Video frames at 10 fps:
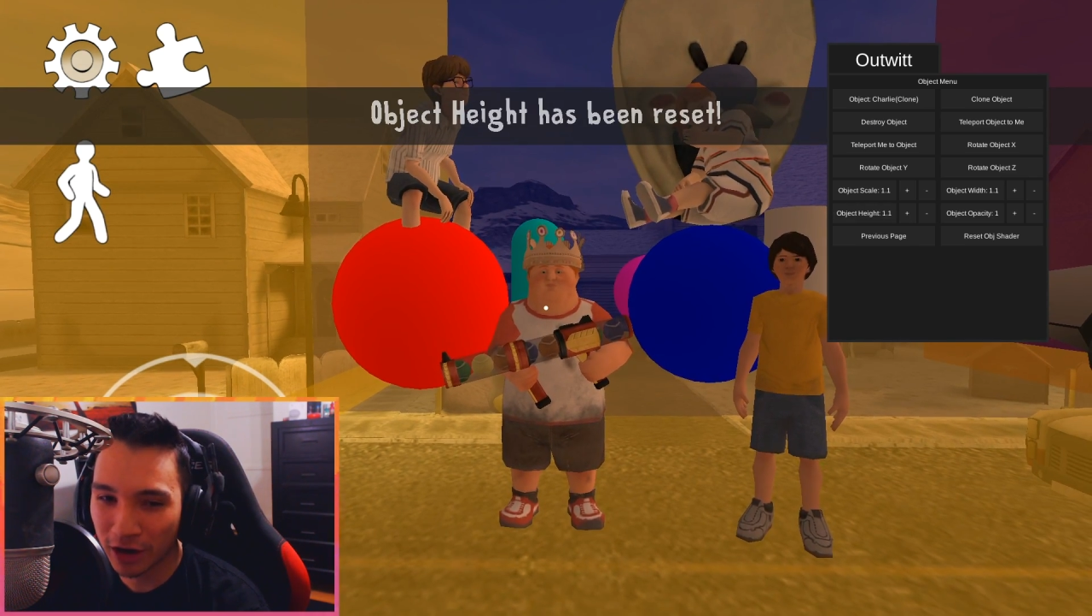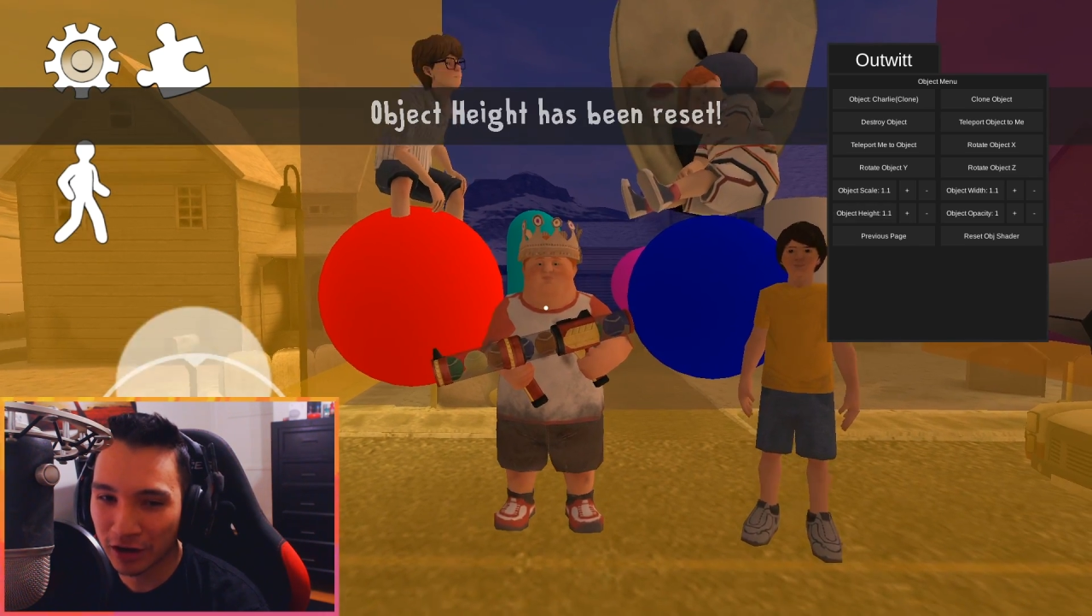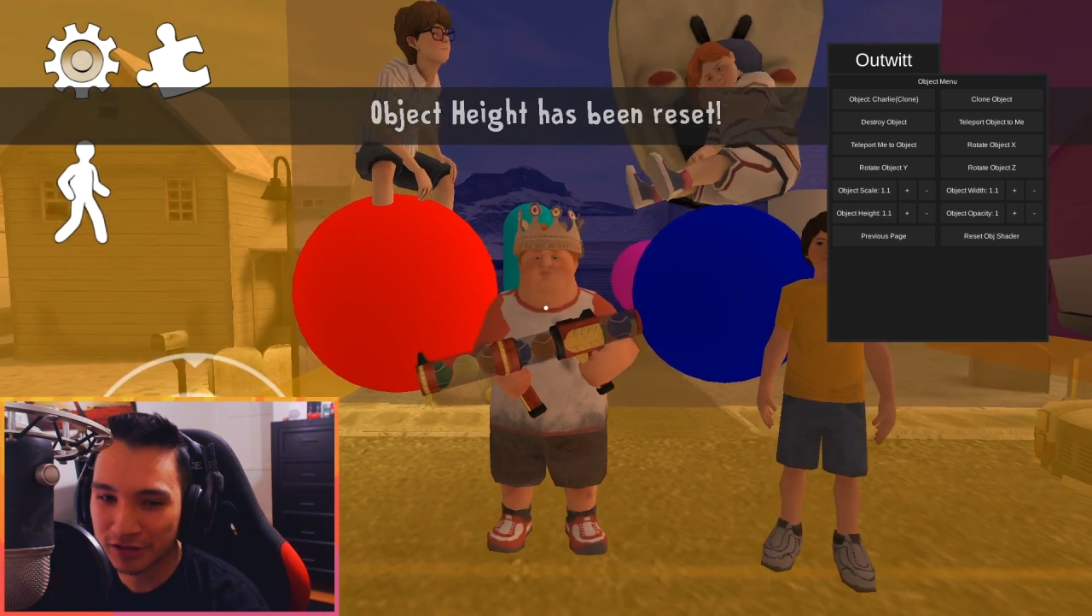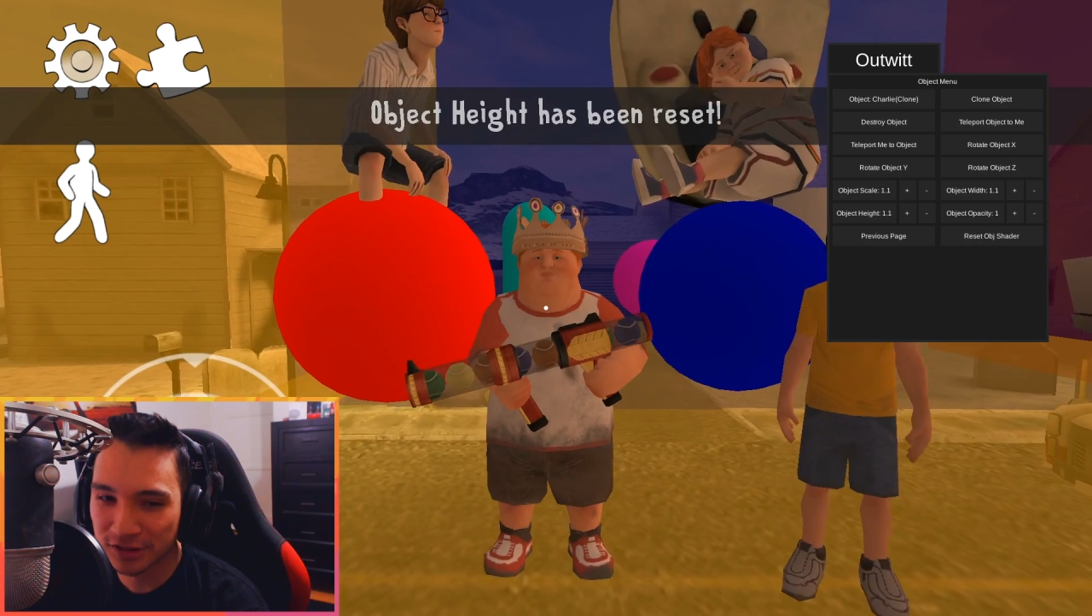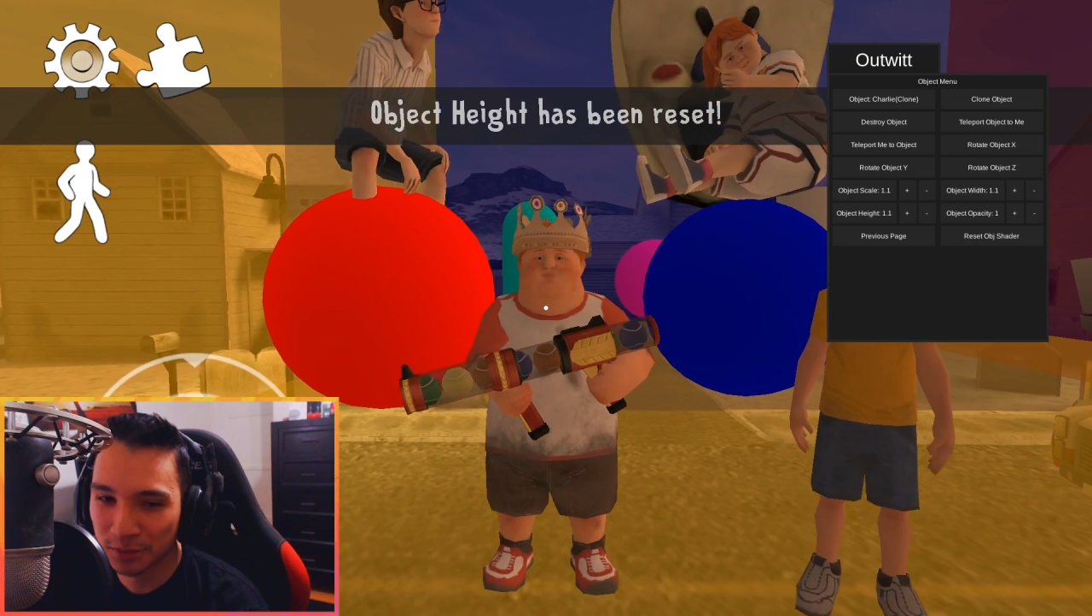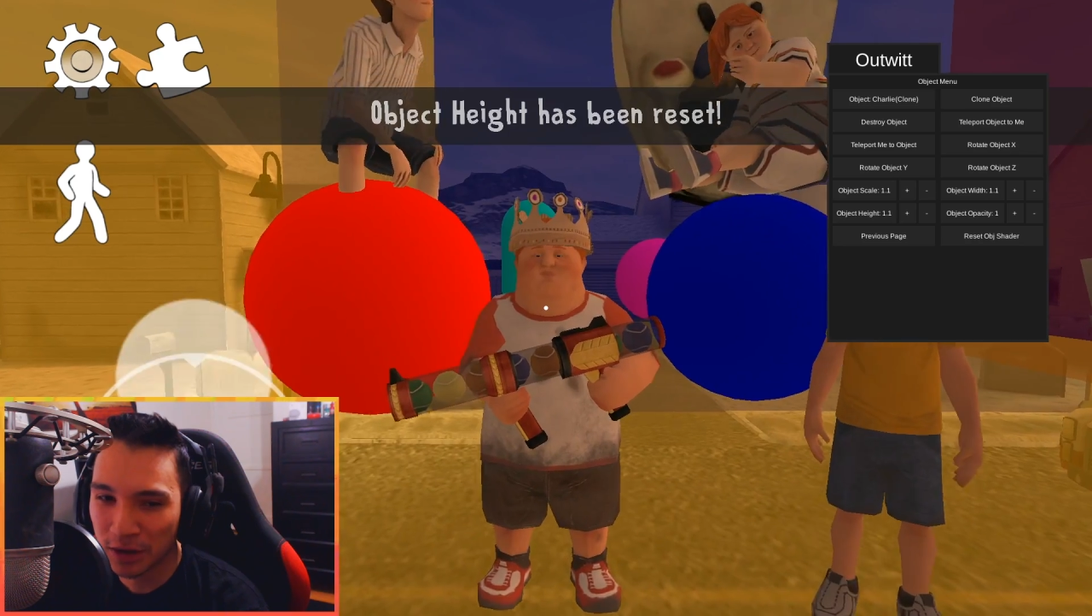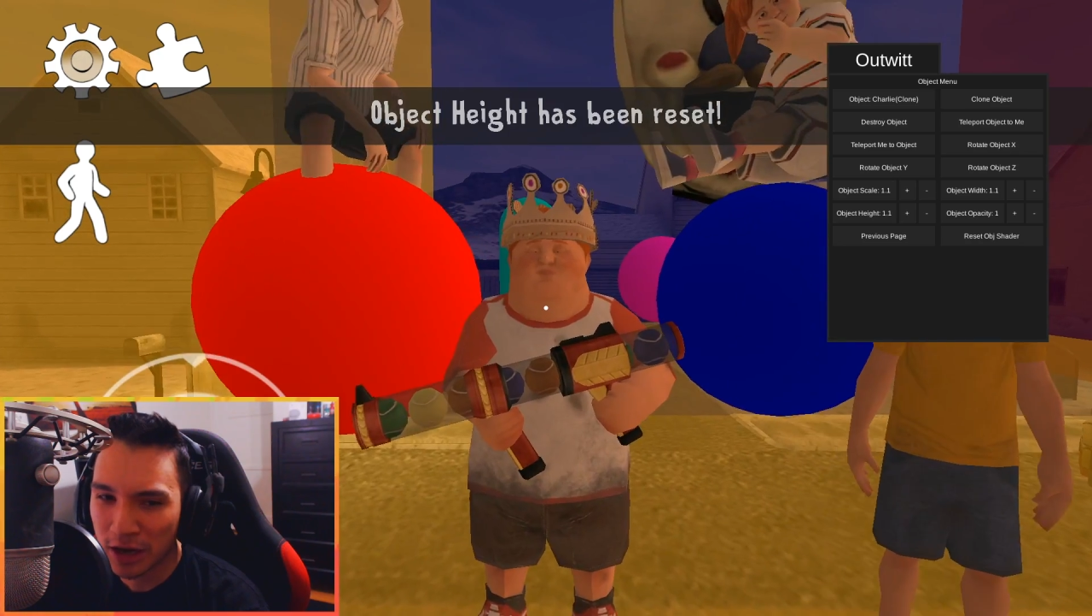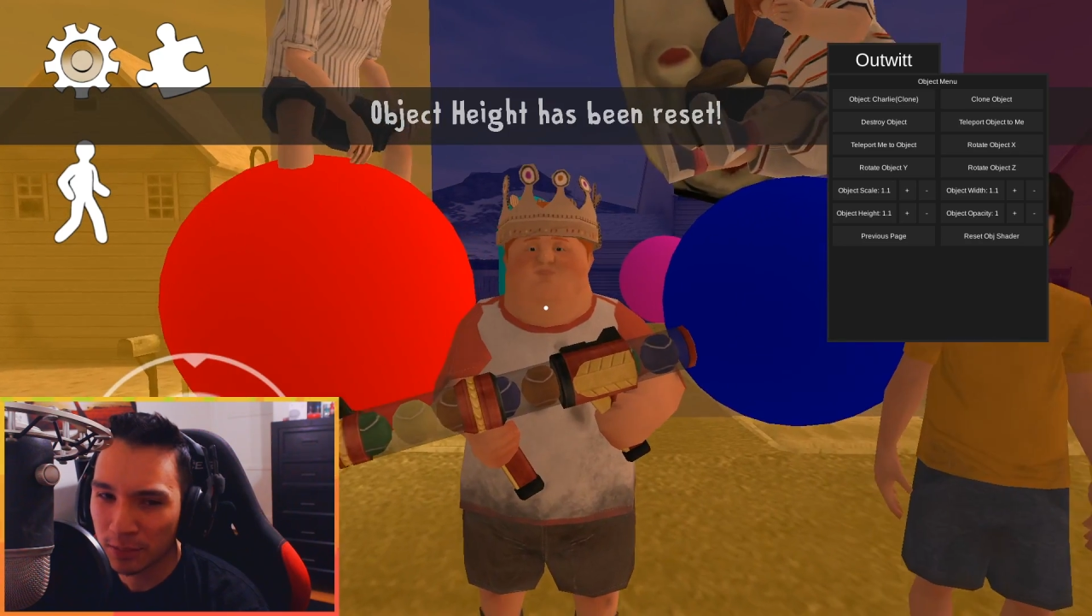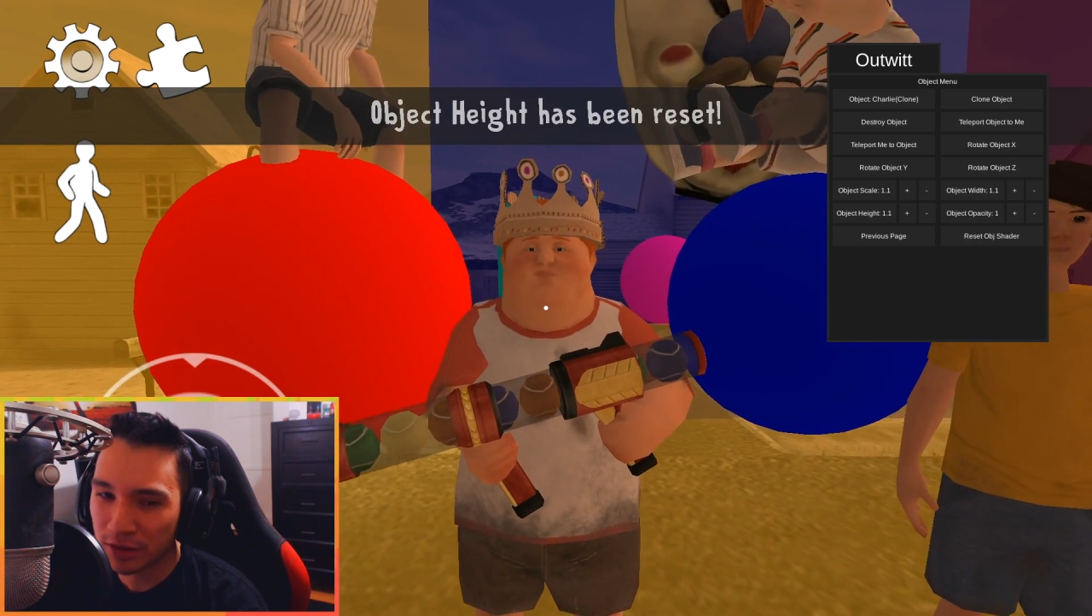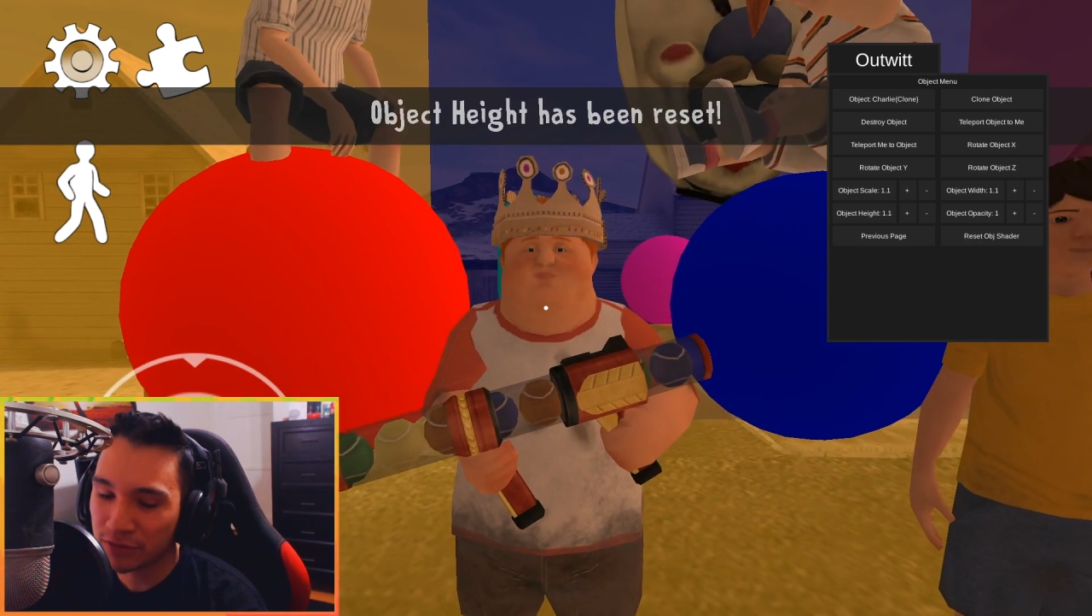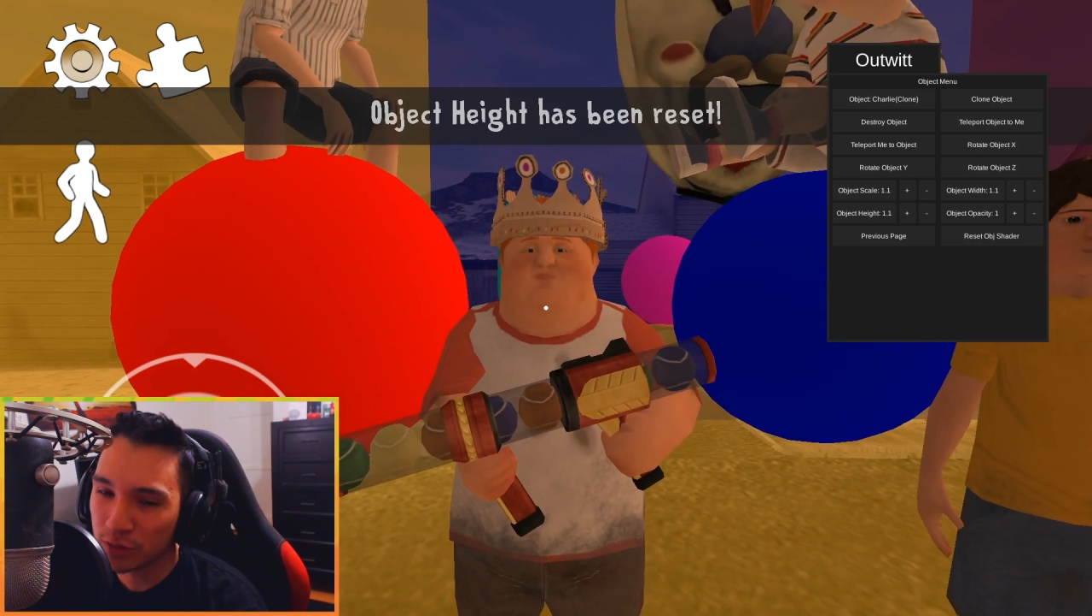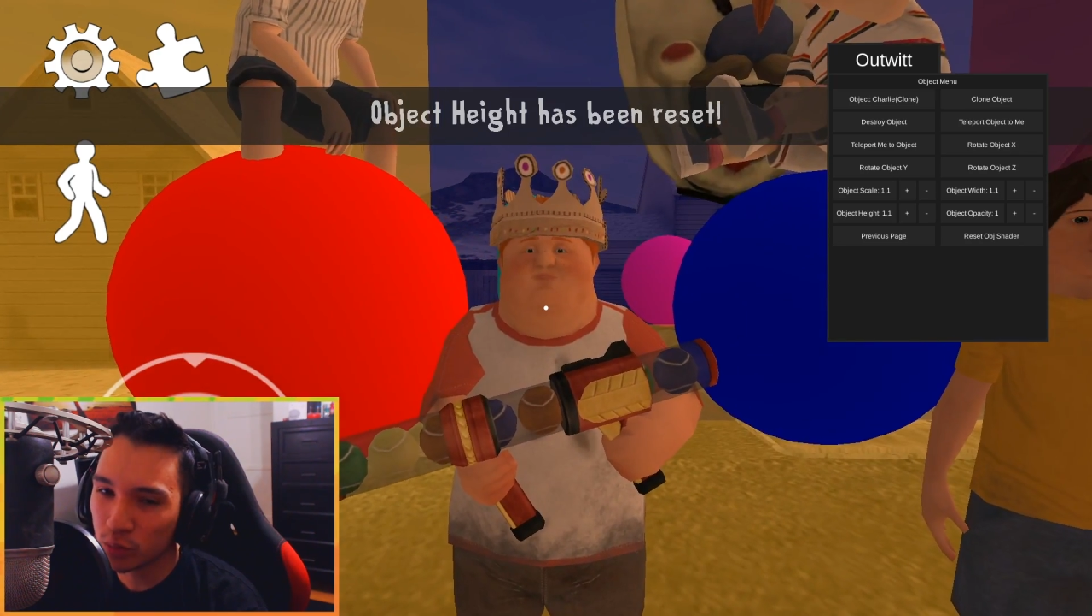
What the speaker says: awesome. But if you